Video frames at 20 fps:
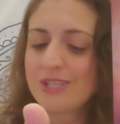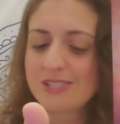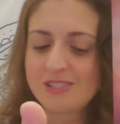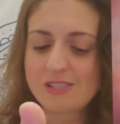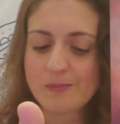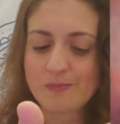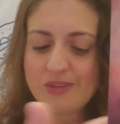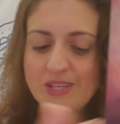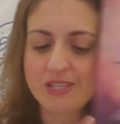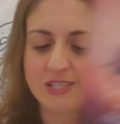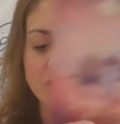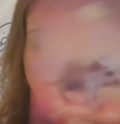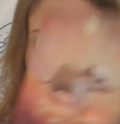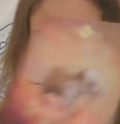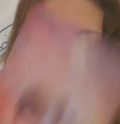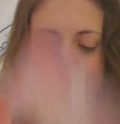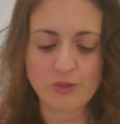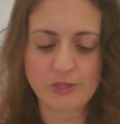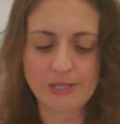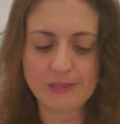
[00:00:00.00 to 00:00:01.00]
that something is
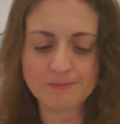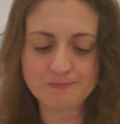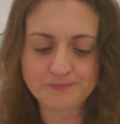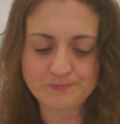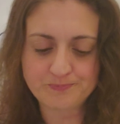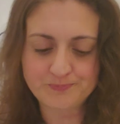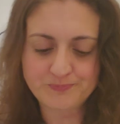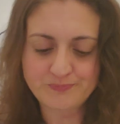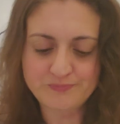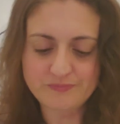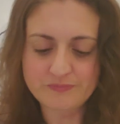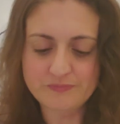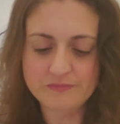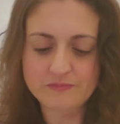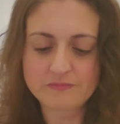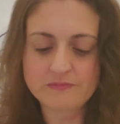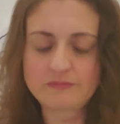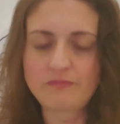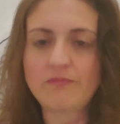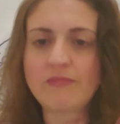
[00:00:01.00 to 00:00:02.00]
building
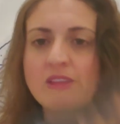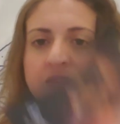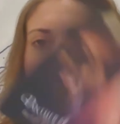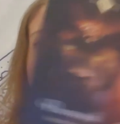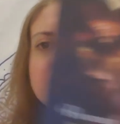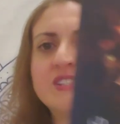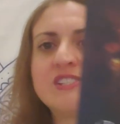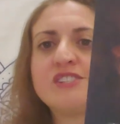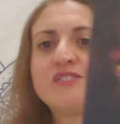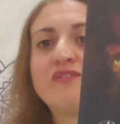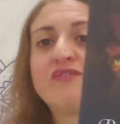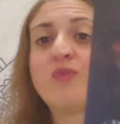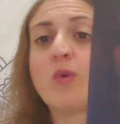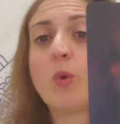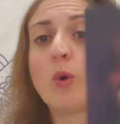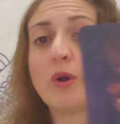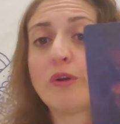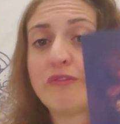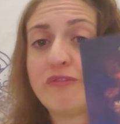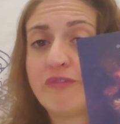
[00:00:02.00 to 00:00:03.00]
this is
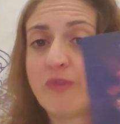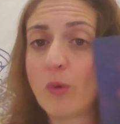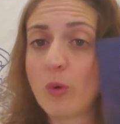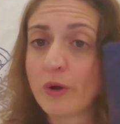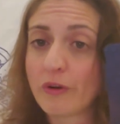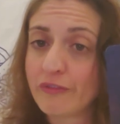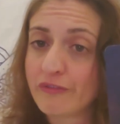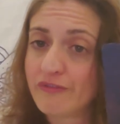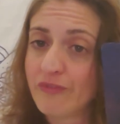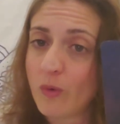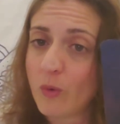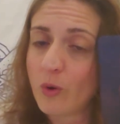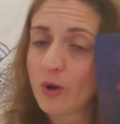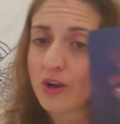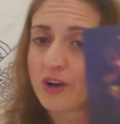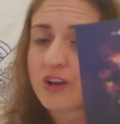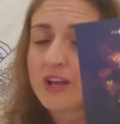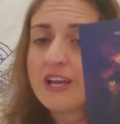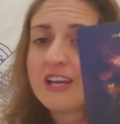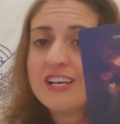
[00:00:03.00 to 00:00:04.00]

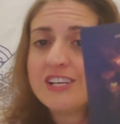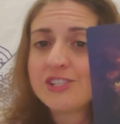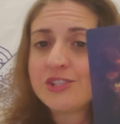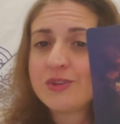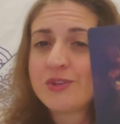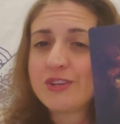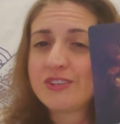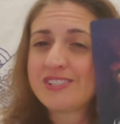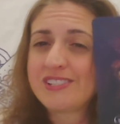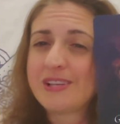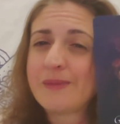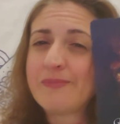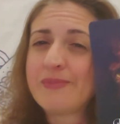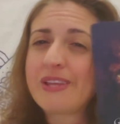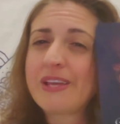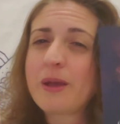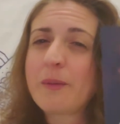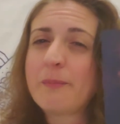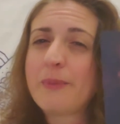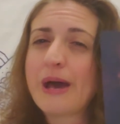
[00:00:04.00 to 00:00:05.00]
444. So there's
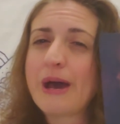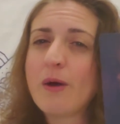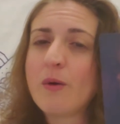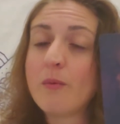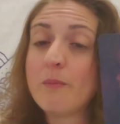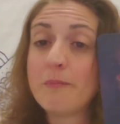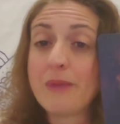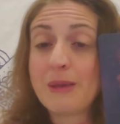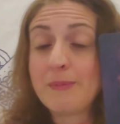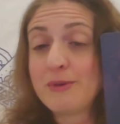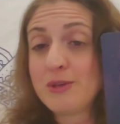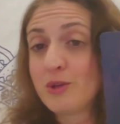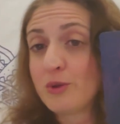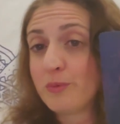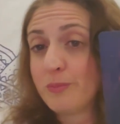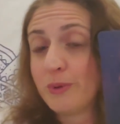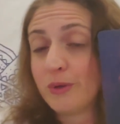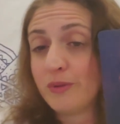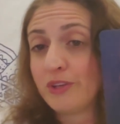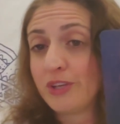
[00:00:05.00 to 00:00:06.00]
something about maybe you're
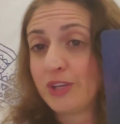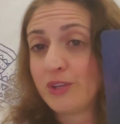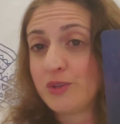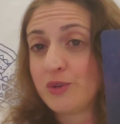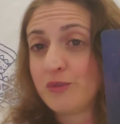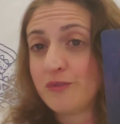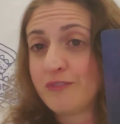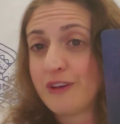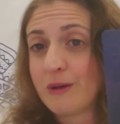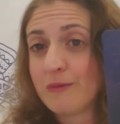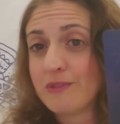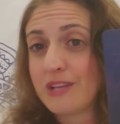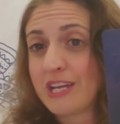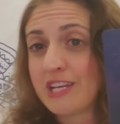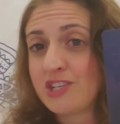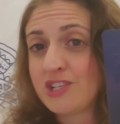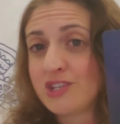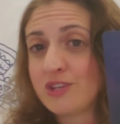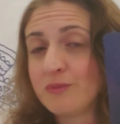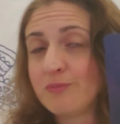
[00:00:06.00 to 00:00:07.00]
building a new
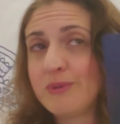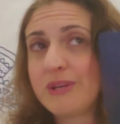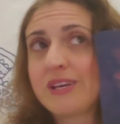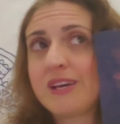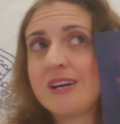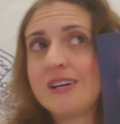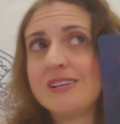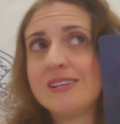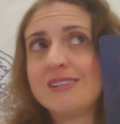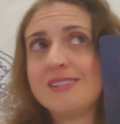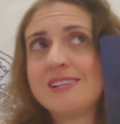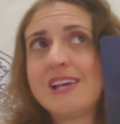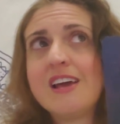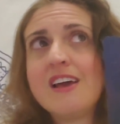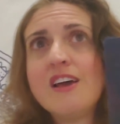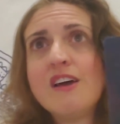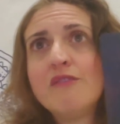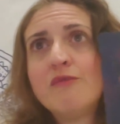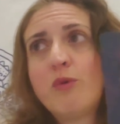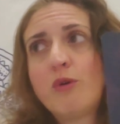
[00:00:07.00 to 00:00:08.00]
foundation because
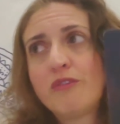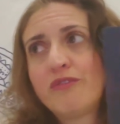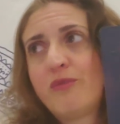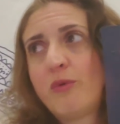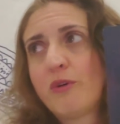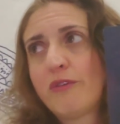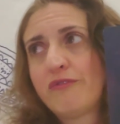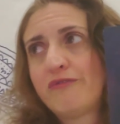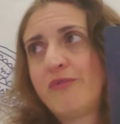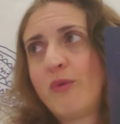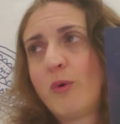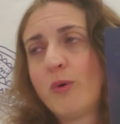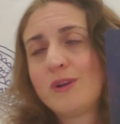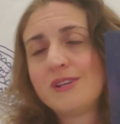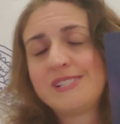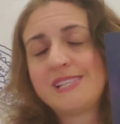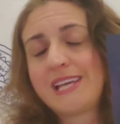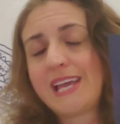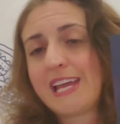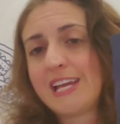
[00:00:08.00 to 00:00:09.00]
444
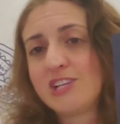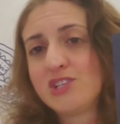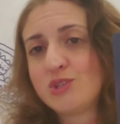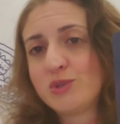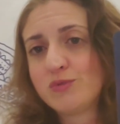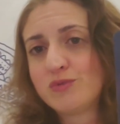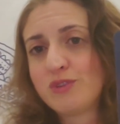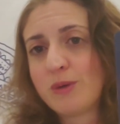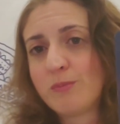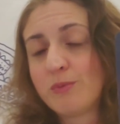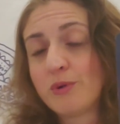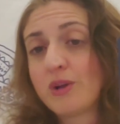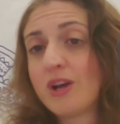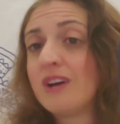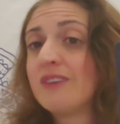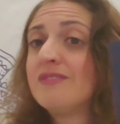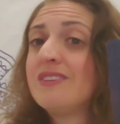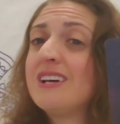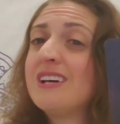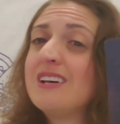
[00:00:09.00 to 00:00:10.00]
is the angel number
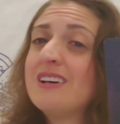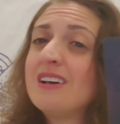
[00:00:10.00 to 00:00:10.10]
of